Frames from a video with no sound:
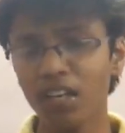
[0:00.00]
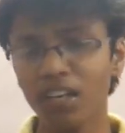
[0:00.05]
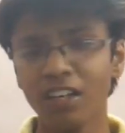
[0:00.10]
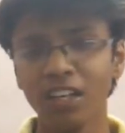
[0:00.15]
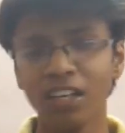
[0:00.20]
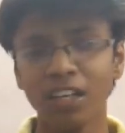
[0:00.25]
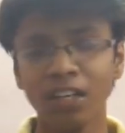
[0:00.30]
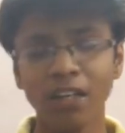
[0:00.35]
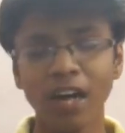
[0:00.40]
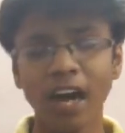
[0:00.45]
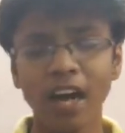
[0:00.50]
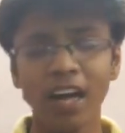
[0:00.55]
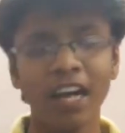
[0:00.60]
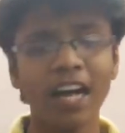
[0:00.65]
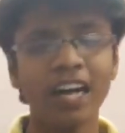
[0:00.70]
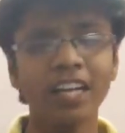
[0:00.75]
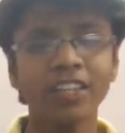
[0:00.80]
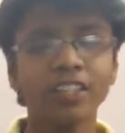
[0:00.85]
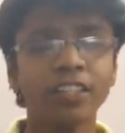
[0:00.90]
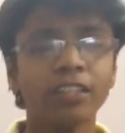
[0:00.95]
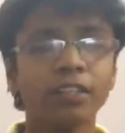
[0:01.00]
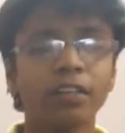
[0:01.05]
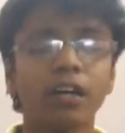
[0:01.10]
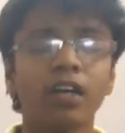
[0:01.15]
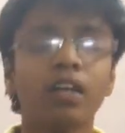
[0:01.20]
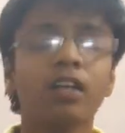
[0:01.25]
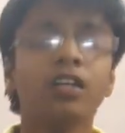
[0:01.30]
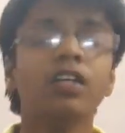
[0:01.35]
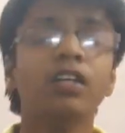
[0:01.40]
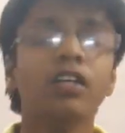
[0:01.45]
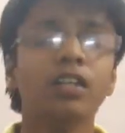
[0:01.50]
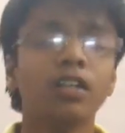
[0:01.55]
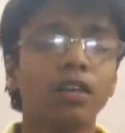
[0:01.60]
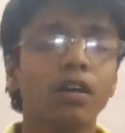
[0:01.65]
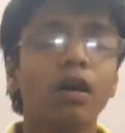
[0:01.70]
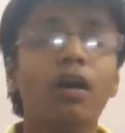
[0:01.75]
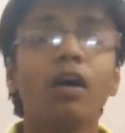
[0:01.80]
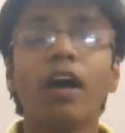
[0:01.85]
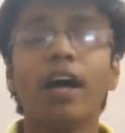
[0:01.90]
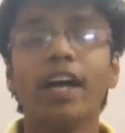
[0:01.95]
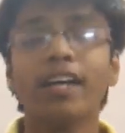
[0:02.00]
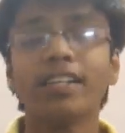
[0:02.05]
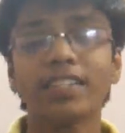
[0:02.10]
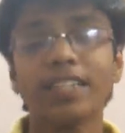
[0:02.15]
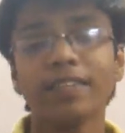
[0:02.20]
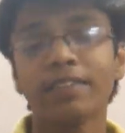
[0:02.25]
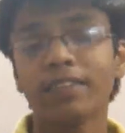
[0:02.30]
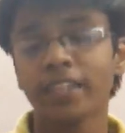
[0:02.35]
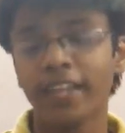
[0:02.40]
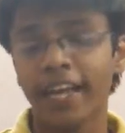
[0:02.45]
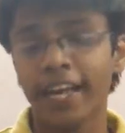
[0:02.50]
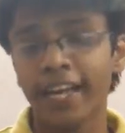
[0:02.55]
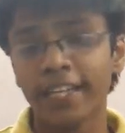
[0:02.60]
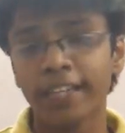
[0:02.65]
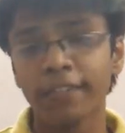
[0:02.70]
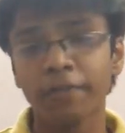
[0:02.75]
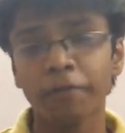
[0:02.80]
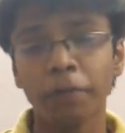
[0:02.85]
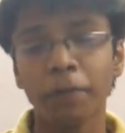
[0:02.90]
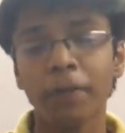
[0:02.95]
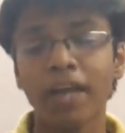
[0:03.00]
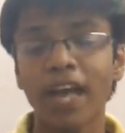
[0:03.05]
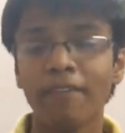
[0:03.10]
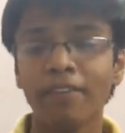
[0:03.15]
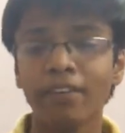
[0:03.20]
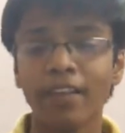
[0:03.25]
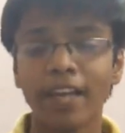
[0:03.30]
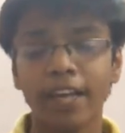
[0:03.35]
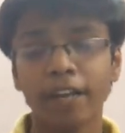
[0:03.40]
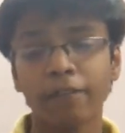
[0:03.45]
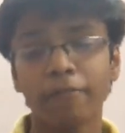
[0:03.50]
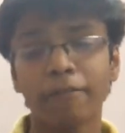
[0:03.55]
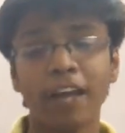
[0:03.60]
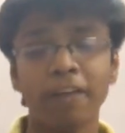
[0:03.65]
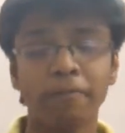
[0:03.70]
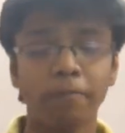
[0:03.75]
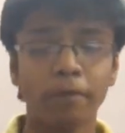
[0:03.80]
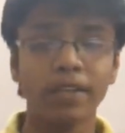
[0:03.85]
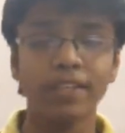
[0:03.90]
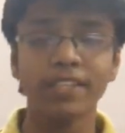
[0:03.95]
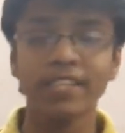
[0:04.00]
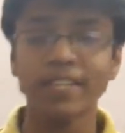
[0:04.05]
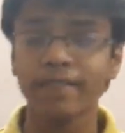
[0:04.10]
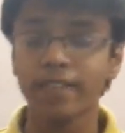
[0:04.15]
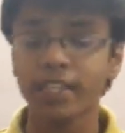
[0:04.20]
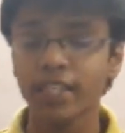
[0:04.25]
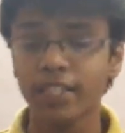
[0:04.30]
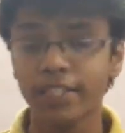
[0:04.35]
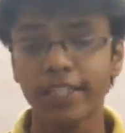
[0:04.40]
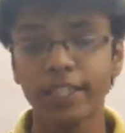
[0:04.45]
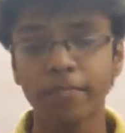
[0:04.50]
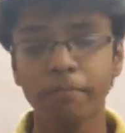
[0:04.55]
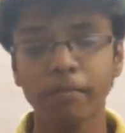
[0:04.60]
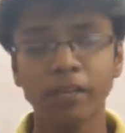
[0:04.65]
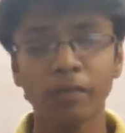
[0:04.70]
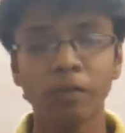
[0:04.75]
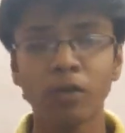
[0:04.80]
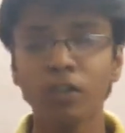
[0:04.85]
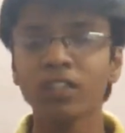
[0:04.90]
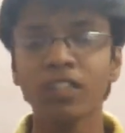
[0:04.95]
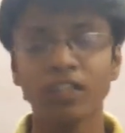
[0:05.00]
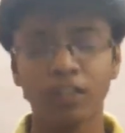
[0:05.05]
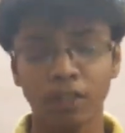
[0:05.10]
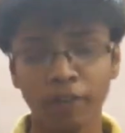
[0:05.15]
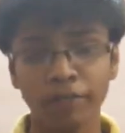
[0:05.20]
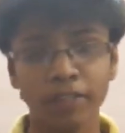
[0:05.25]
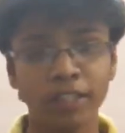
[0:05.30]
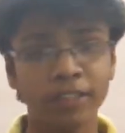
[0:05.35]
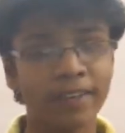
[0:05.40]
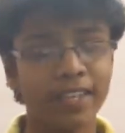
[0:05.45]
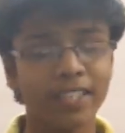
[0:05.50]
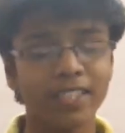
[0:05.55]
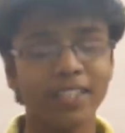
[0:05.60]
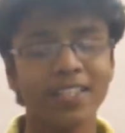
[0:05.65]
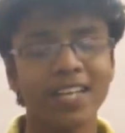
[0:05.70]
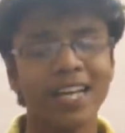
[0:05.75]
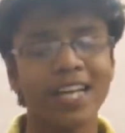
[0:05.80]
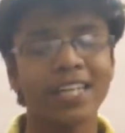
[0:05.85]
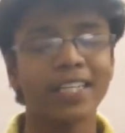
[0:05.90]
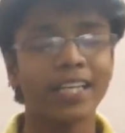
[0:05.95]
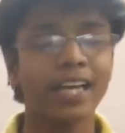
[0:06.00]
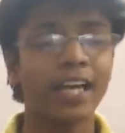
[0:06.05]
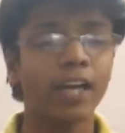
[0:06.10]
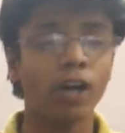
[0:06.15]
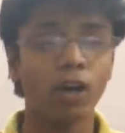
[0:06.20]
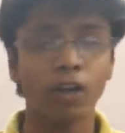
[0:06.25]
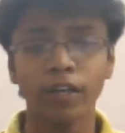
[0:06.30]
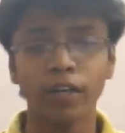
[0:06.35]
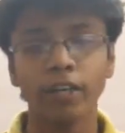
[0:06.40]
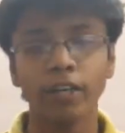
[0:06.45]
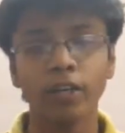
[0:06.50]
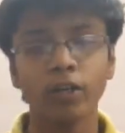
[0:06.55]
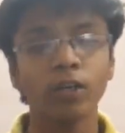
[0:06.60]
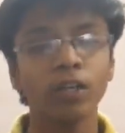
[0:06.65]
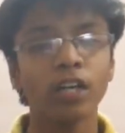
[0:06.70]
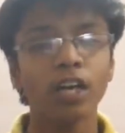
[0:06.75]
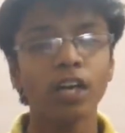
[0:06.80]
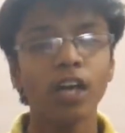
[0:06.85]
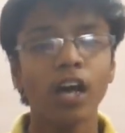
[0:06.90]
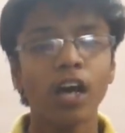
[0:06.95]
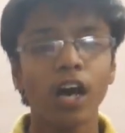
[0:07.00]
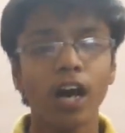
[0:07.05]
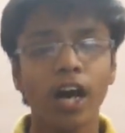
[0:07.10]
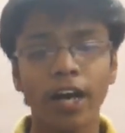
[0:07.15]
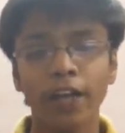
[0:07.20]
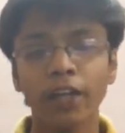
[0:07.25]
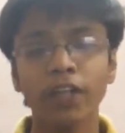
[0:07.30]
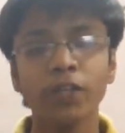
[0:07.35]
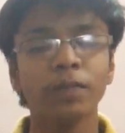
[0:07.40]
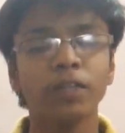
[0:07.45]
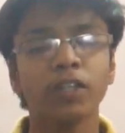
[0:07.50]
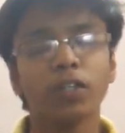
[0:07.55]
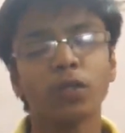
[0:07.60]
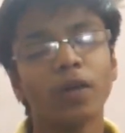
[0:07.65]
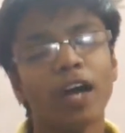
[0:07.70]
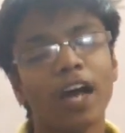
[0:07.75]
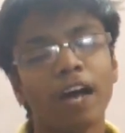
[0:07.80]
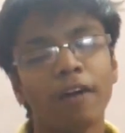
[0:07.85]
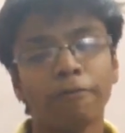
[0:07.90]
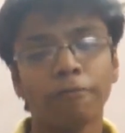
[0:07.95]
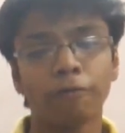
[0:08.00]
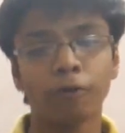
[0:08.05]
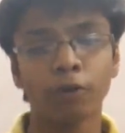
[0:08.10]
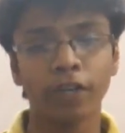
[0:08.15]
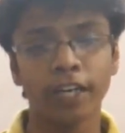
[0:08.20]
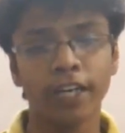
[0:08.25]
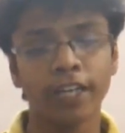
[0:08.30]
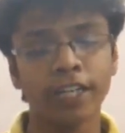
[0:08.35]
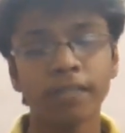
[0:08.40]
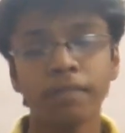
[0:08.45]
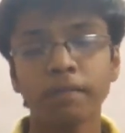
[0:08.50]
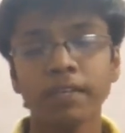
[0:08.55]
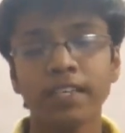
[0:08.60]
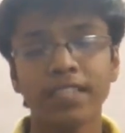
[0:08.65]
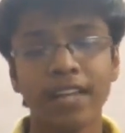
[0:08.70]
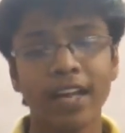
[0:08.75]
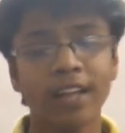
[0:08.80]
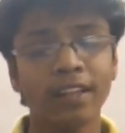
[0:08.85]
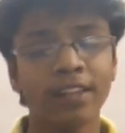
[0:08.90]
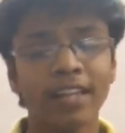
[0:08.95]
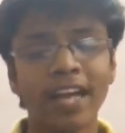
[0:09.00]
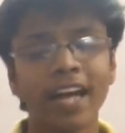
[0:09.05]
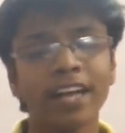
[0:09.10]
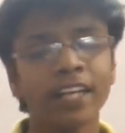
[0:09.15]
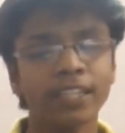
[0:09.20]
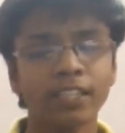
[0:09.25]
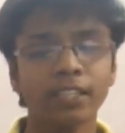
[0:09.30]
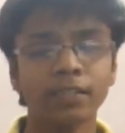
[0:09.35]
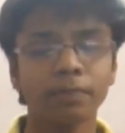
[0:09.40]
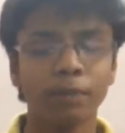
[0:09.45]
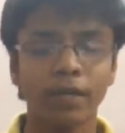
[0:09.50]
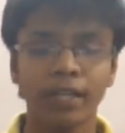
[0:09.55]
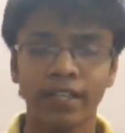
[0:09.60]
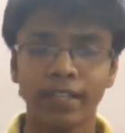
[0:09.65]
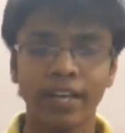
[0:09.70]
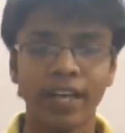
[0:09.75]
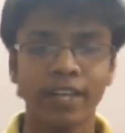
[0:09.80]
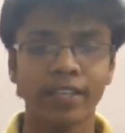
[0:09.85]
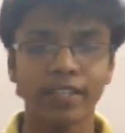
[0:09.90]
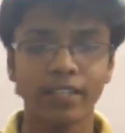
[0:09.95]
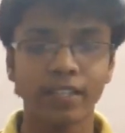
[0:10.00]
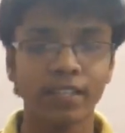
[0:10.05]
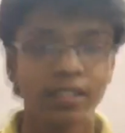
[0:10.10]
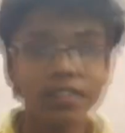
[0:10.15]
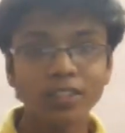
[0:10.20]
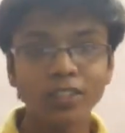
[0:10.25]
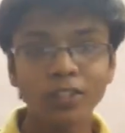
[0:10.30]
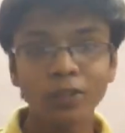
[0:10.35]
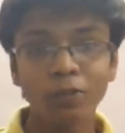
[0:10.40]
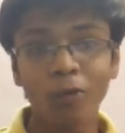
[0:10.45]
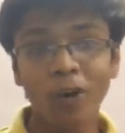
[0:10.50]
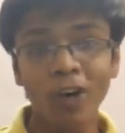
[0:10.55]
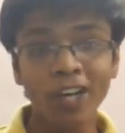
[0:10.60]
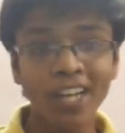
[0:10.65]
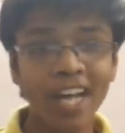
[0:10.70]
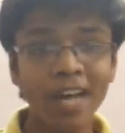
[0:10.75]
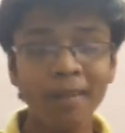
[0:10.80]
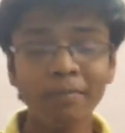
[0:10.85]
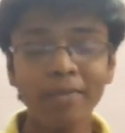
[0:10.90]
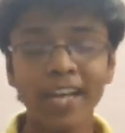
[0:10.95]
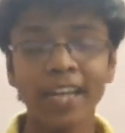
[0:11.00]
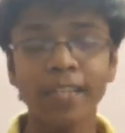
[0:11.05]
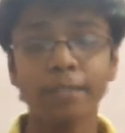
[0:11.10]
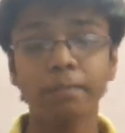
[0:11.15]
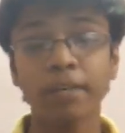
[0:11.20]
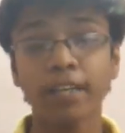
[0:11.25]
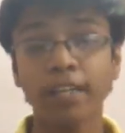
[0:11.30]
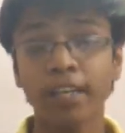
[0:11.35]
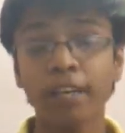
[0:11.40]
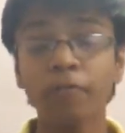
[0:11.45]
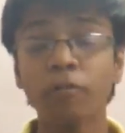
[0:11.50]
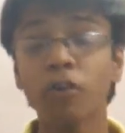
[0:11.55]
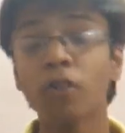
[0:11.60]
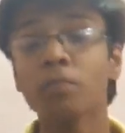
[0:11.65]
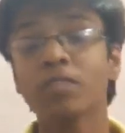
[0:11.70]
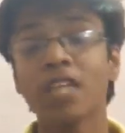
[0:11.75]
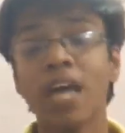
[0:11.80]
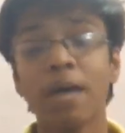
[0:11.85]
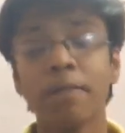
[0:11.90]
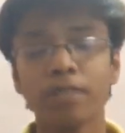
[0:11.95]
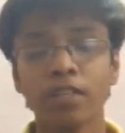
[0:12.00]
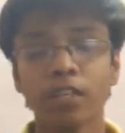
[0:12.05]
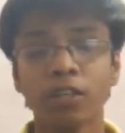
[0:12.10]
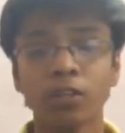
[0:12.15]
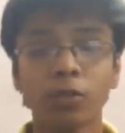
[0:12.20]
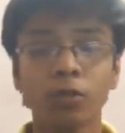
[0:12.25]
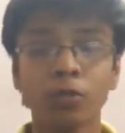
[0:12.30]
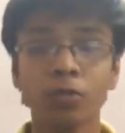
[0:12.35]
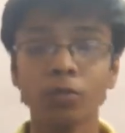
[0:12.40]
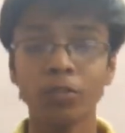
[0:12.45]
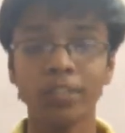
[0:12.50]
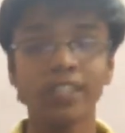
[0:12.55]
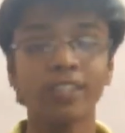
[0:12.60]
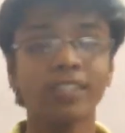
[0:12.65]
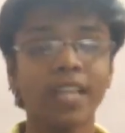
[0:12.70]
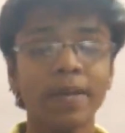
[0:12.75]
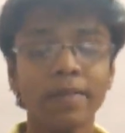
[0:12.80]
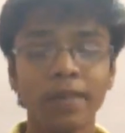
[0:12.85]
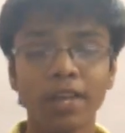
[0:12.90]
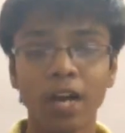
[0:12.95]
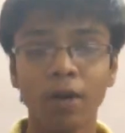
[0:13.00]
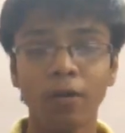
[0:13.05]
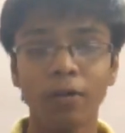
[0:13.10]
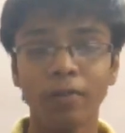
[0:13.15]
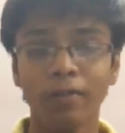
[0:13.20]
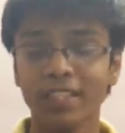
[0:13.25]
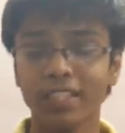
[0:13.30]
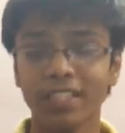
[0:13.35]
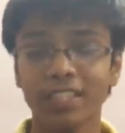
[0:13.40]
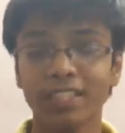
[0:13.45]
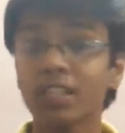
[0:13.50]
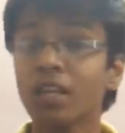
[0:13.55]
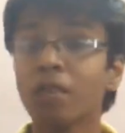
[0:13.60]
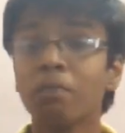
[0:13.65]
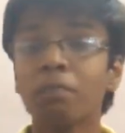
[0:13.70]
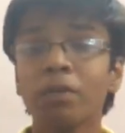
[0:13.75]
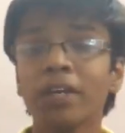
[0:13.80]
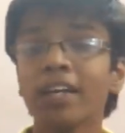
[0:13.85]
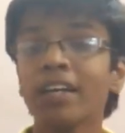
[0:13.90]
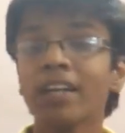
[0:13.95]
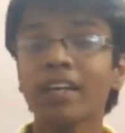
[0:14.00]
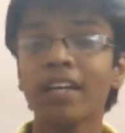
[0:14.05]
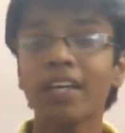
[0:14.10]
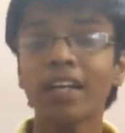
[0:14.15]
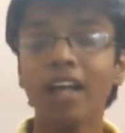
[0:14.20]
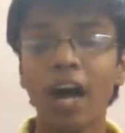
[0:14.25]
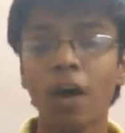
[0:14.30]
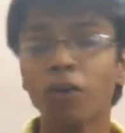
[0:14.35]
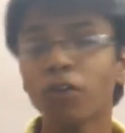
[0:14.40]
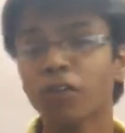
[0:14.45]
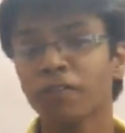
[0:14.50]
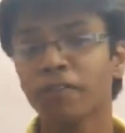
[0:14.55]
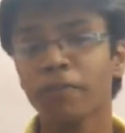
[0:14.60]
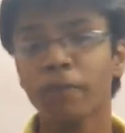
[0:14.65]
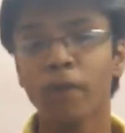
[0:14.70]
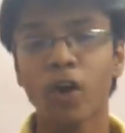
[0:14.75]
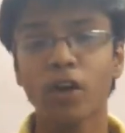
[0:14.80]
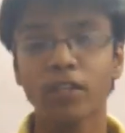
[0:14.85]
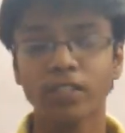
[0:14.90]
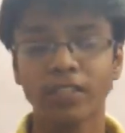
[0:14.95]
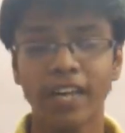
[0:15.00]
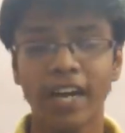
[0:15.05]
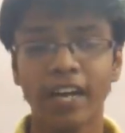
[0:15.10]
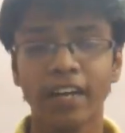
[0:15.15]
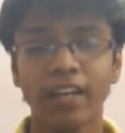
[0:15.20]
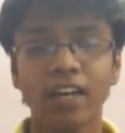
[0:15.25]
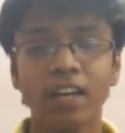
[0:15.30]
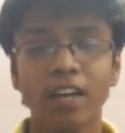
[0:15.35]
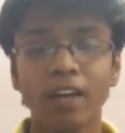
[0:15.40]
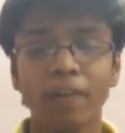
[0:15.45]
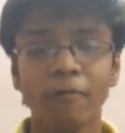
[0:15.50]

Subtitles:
larger S7 Edge would be having like a 5.7-inch display. Both of the devices, as I already told, are rumored to have 4K displays, and that is pretty nice. So what I am expecting from Samsung to do this time around, which is completely out of the box and